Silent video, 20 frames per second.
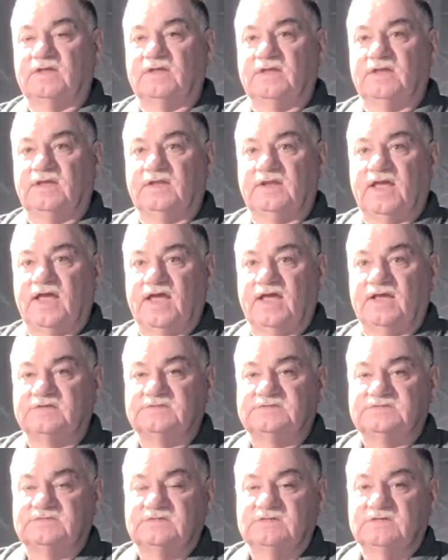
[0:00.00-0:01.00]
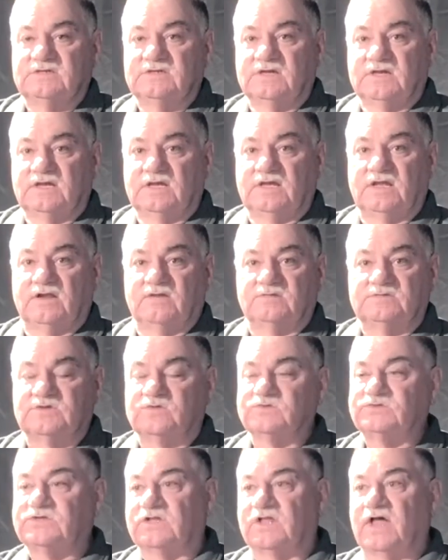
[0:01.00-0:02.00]
It has,
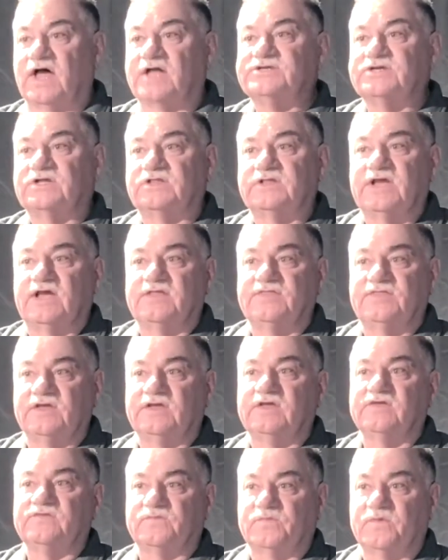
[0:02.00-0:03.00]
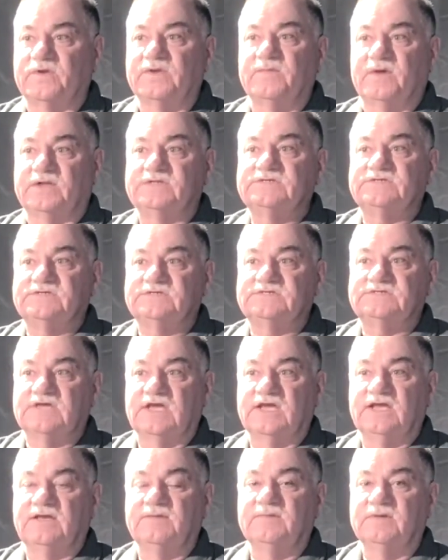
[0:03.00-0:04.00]
sociologically, I think it's pretty much the
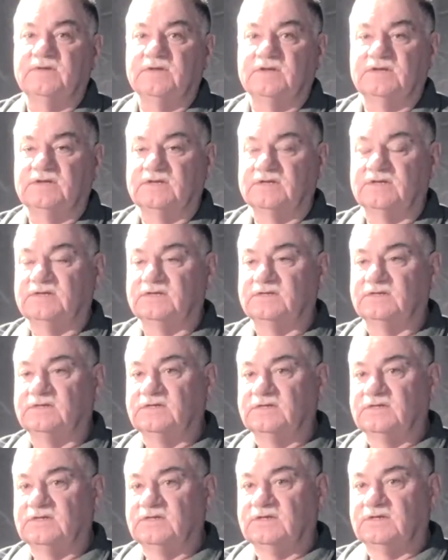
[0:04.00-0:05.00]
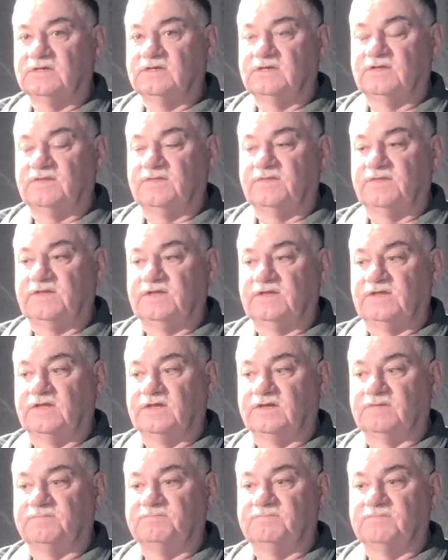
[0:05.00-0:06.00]
same.
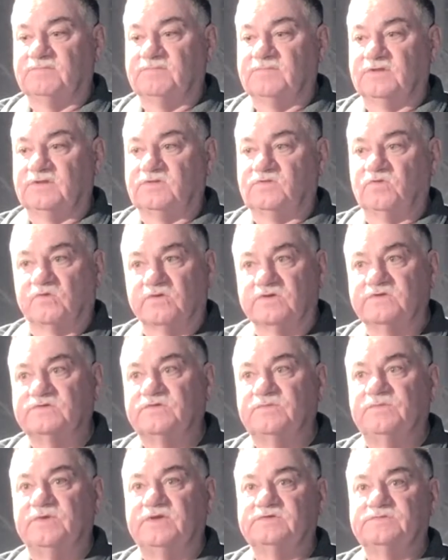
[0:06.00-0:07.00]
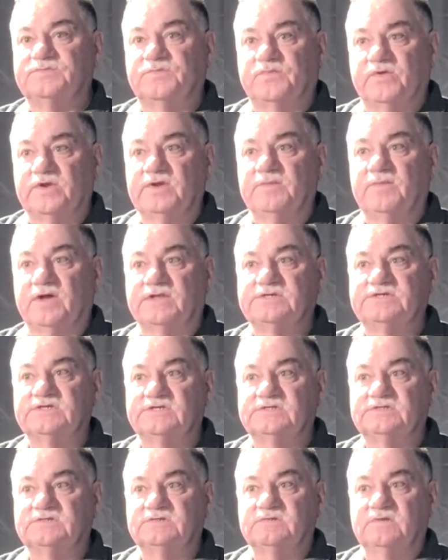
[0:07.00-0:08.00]
The tourism is pretty much
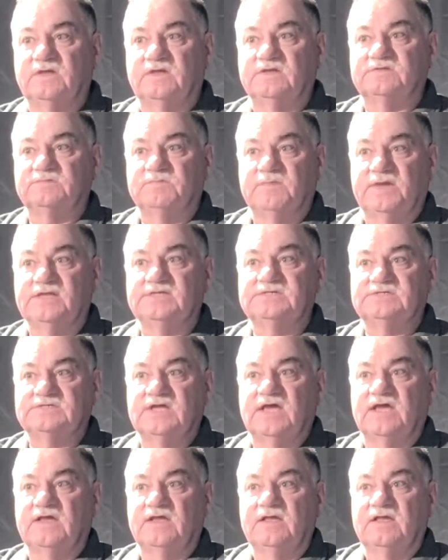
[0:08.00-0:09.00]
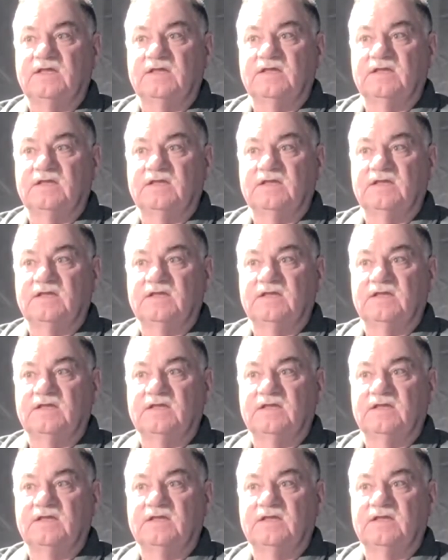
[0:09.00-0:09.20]
its mainstay.